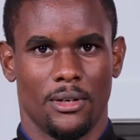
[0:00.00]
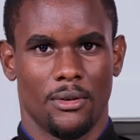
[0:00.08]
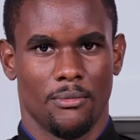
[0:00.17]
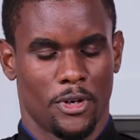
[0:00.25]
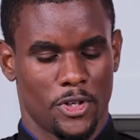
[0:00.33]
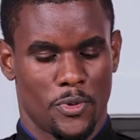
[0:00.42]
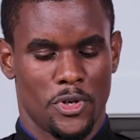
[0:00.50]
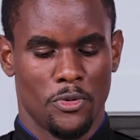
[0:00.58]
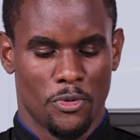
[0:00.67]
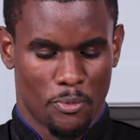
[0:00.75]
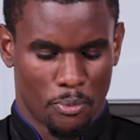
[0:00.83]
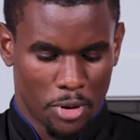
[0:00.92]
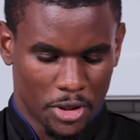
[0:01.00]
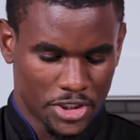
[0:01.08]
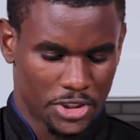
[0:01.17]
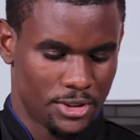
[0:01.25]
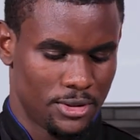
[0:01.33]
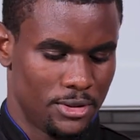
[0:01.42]
Because when you push
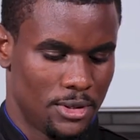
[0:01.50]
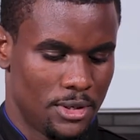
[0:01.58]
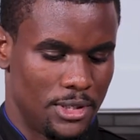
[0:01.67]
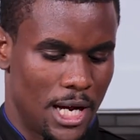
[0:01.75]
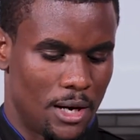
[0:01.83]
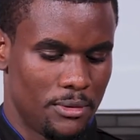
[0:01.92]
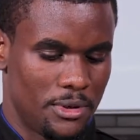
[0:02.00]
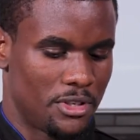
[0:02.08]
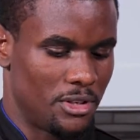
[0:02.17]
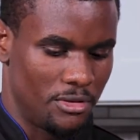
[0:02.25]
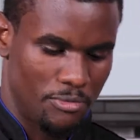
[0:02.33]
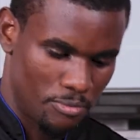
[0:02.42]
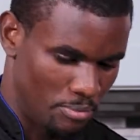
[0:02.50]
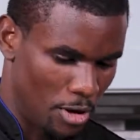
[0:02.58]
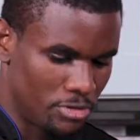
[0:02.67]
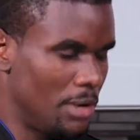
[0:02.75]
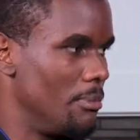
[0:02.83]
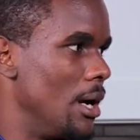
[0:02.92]
down, it's gonna bounce
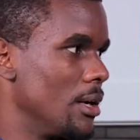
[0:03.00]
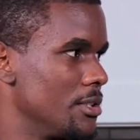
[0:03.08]
right back.